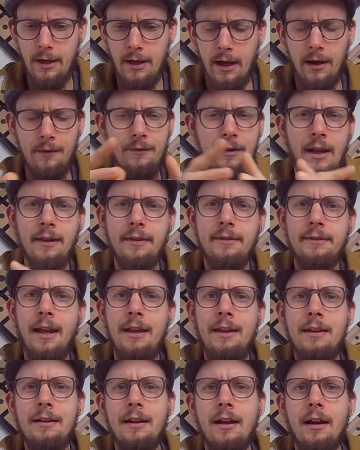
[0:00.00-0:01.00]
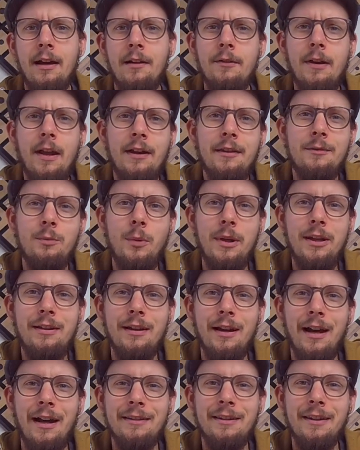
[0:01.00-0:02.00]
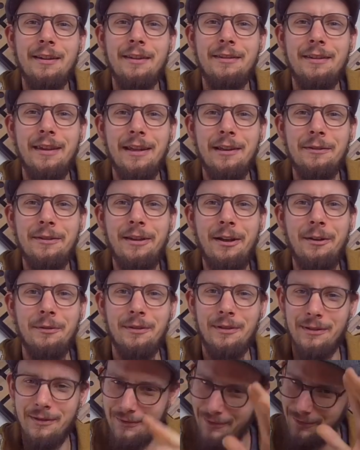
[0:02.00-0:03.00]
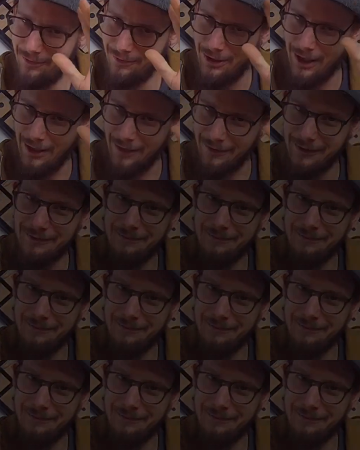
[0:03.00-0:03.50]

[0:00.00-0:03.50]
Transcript: have a nice day, have a nice week, and see you soon. Cheers!